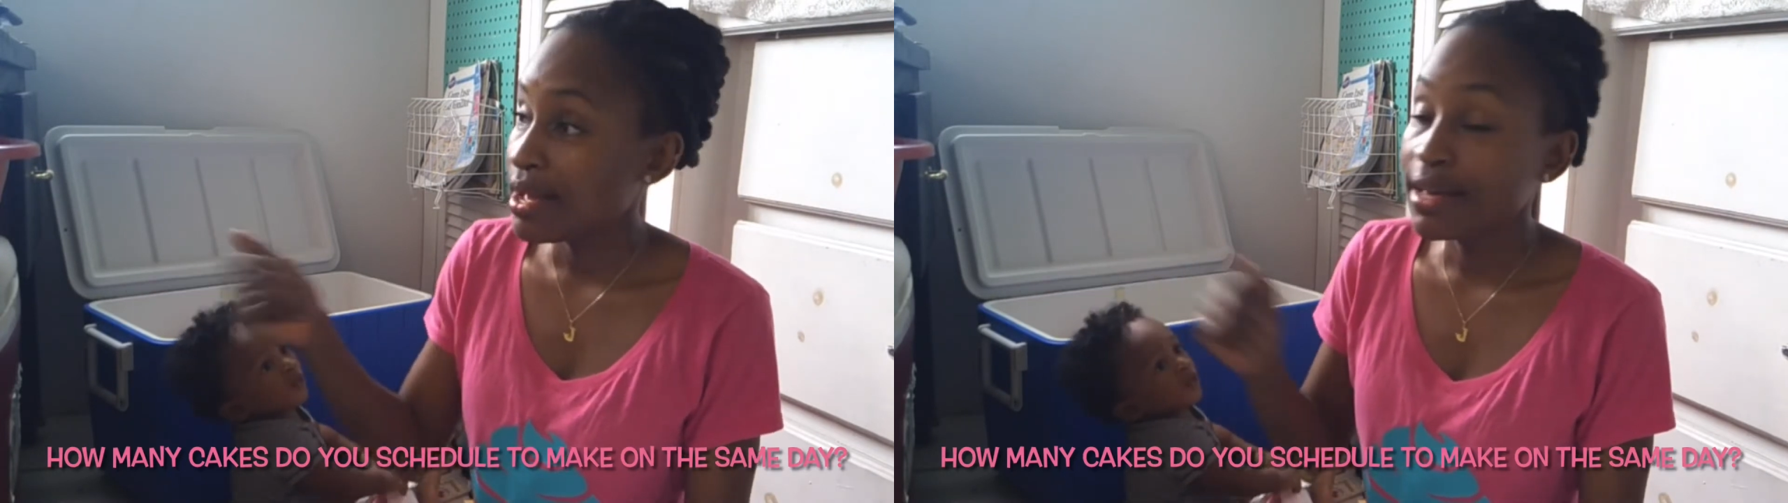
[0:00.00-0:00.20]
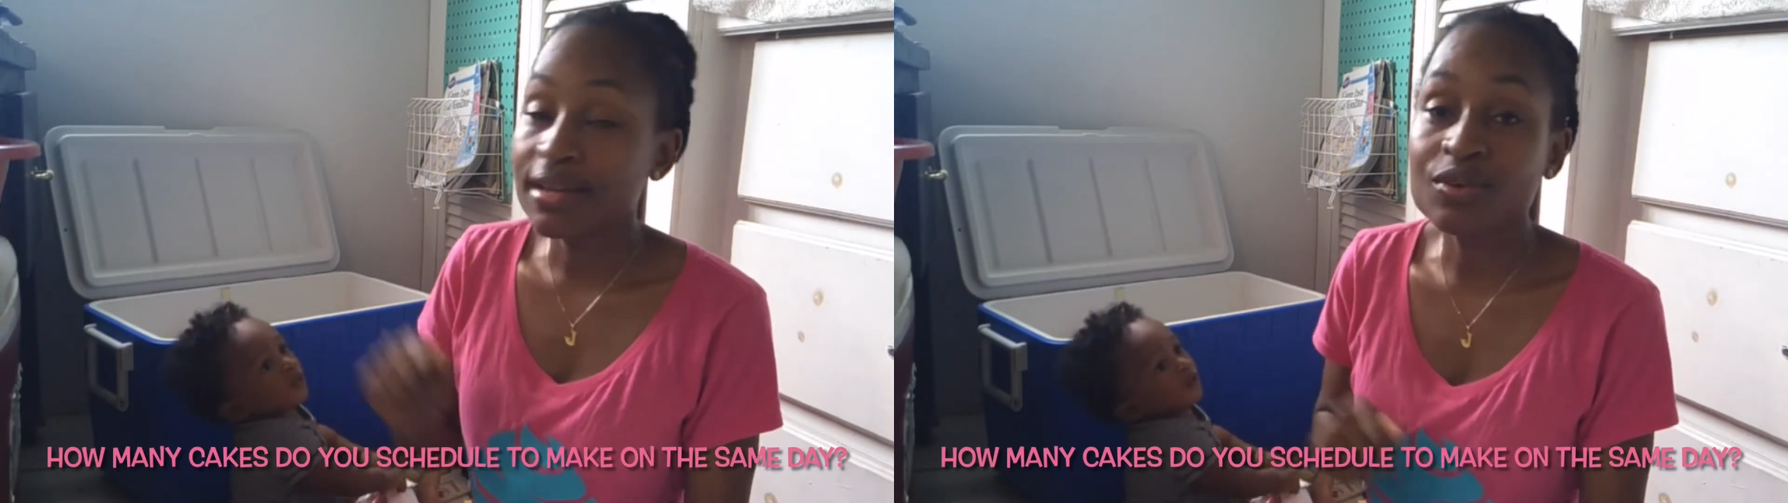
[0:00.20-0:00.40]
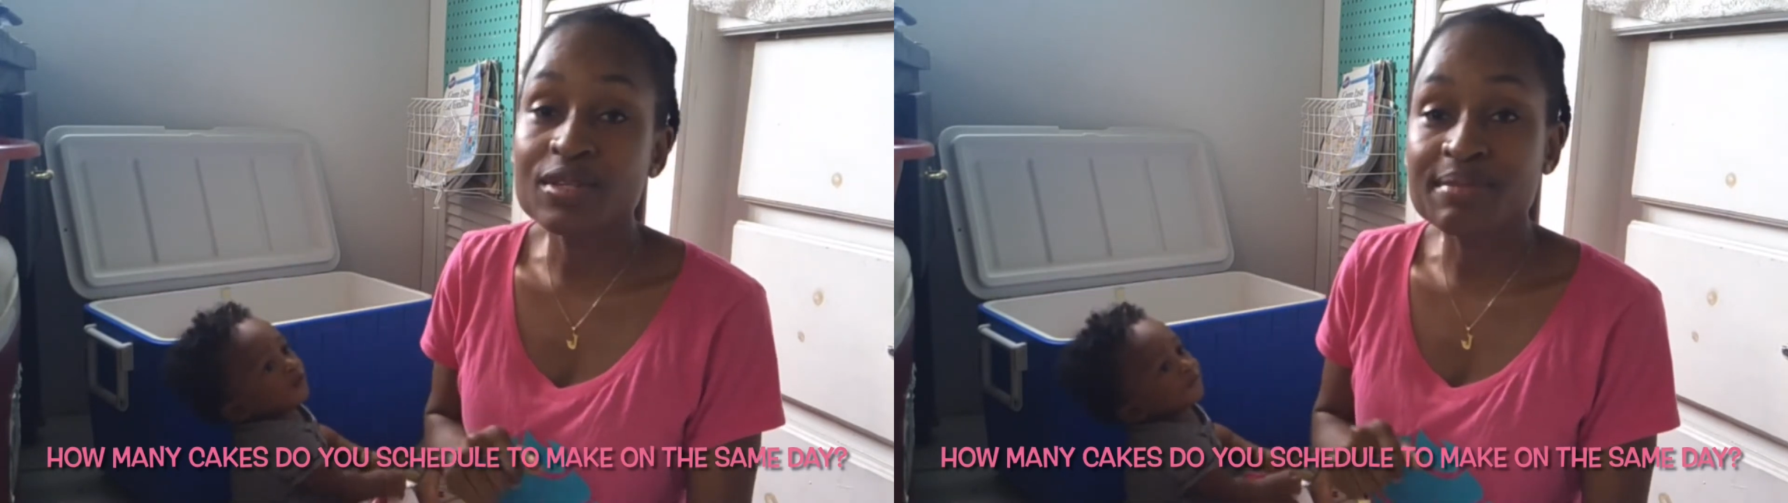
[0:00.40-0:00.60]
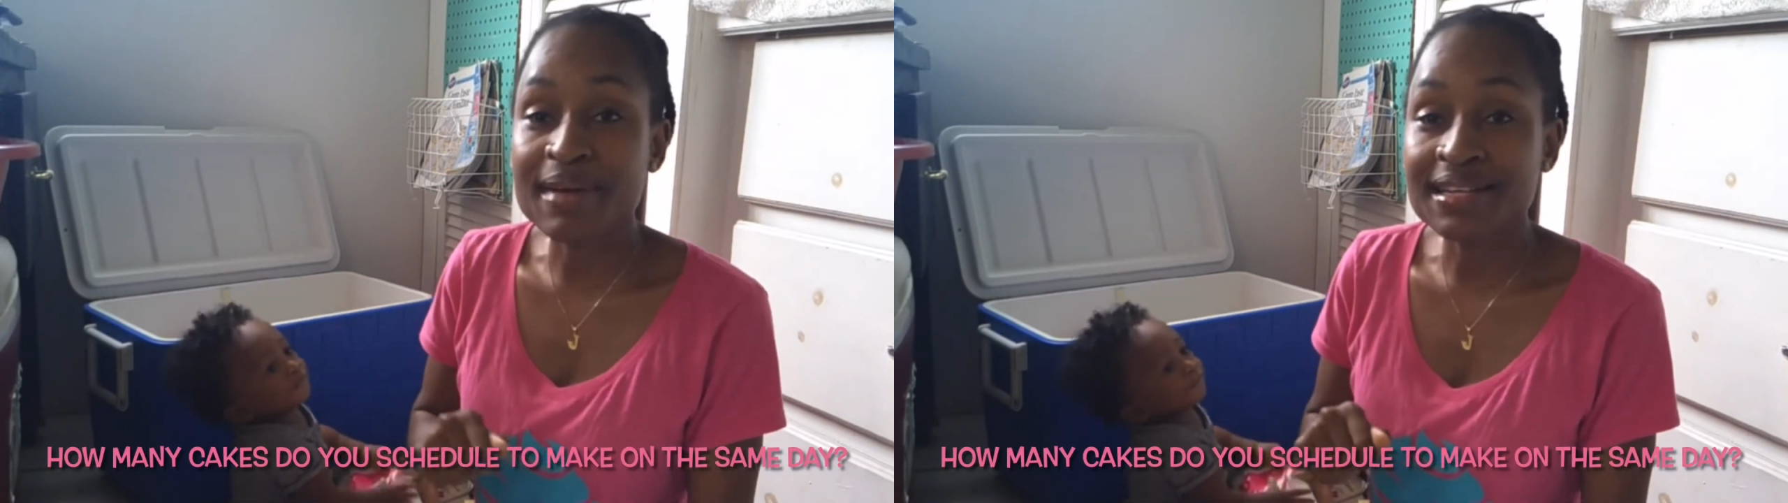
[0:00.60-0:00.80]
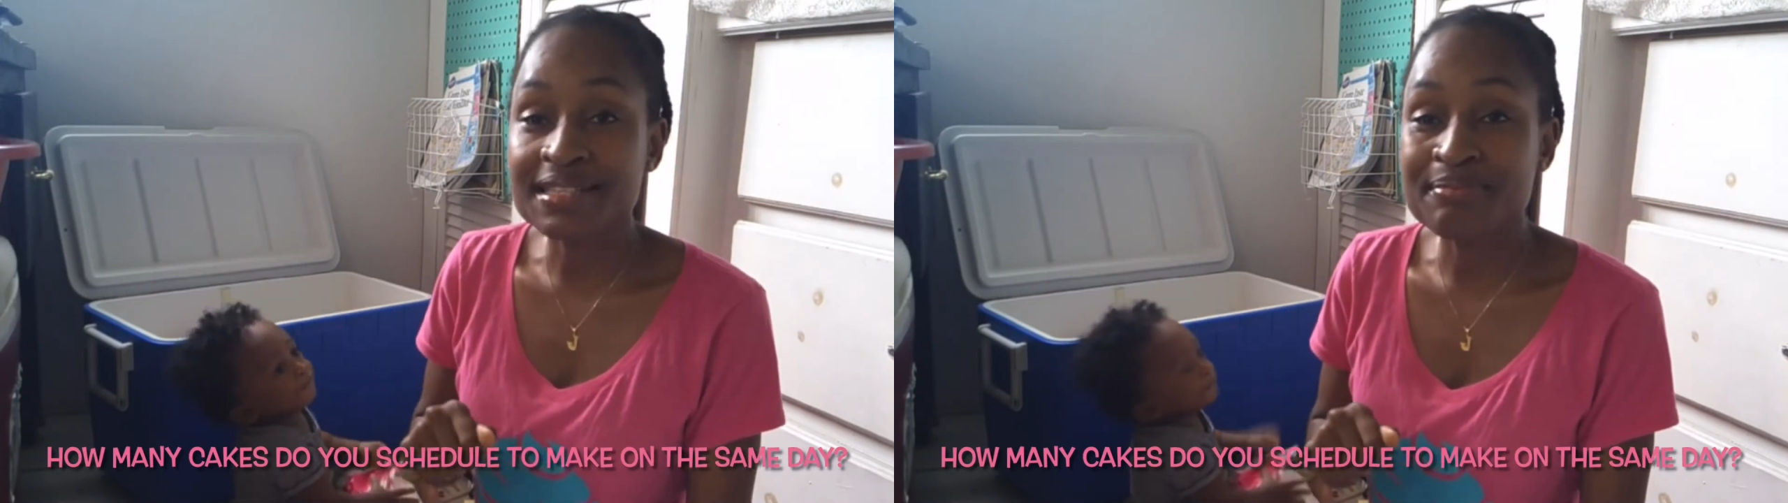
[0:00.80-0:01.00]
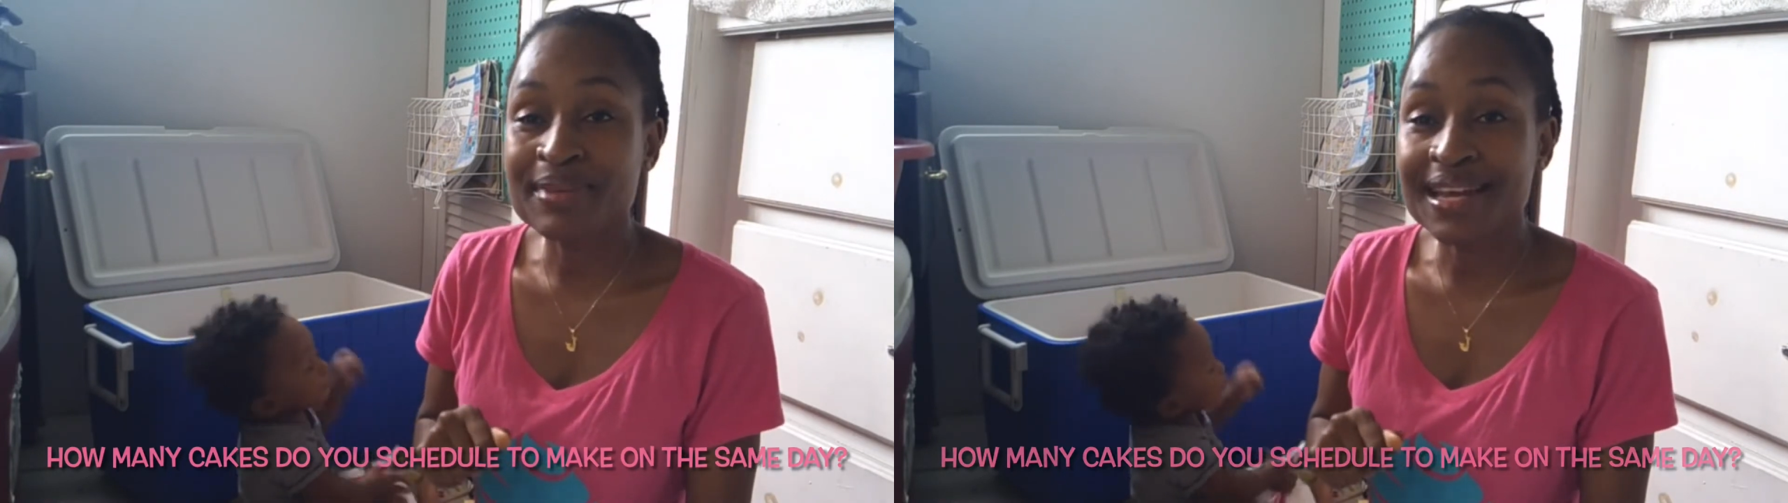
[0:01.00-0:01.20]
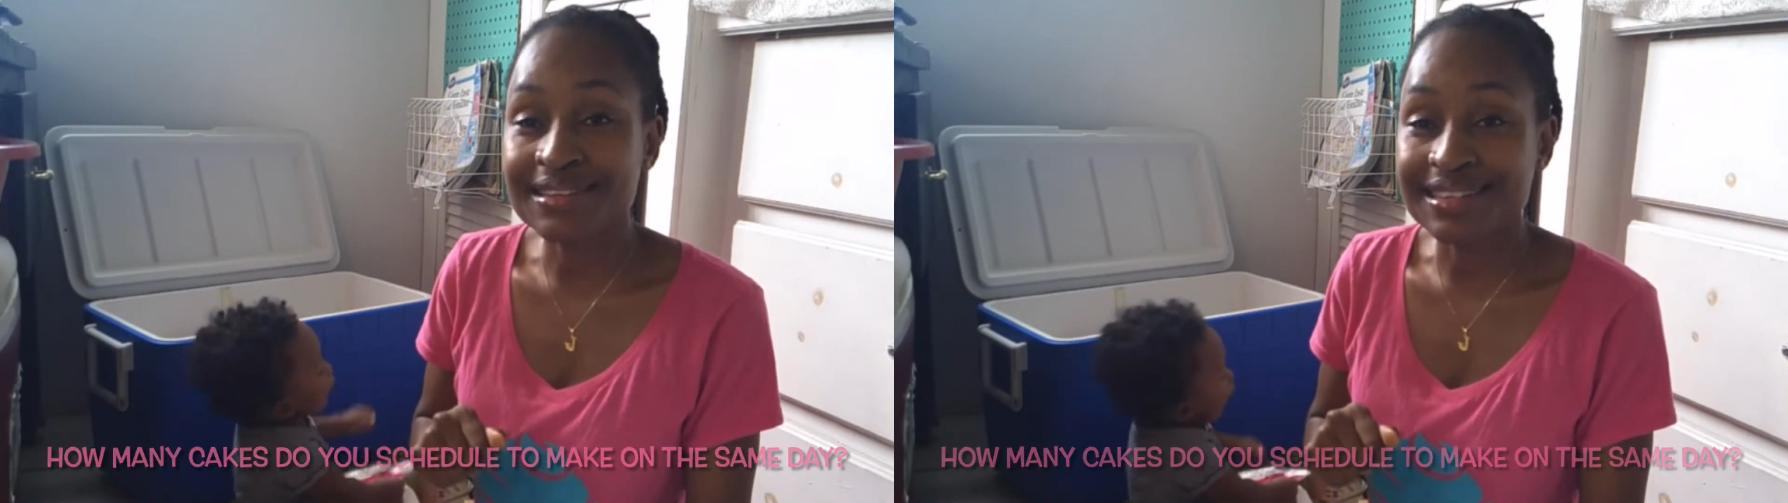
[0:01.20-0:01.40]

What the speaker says: It goes back to planning